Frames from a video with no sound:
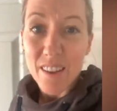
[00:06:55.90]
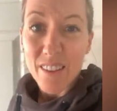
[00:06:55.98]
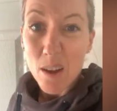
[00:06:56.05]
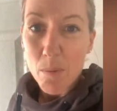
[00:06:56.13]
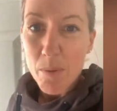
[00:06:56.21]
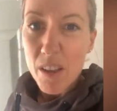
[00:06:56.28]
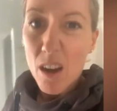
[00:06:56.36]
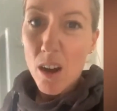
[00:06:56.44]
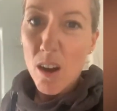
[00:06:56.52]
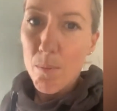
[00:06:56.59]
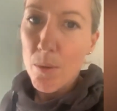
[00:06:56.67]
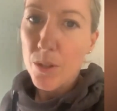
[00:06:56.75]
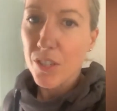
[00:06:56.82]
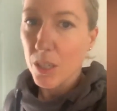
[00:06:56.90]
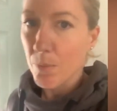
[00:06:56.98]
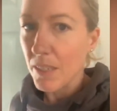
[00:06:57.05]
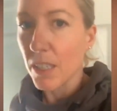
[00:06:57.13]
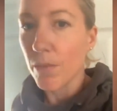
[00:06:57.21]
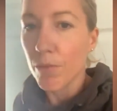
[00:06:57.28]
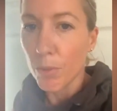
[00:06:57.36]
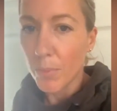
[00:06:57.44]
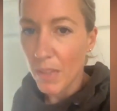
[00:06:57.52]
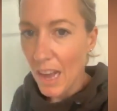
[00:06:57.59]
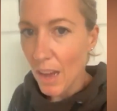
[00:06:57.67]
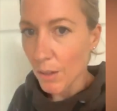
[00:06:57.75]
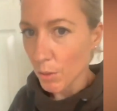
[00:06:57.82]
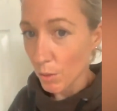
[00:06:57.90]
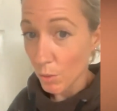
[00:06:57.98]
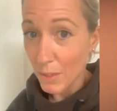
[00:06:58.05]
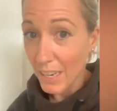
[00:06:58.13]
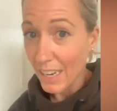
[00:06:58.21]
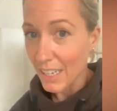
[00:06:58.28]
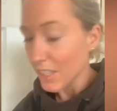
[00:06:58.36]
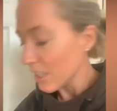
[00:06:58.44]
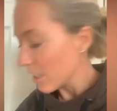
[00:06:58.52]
again, that'll be our most expensive room in the house once we get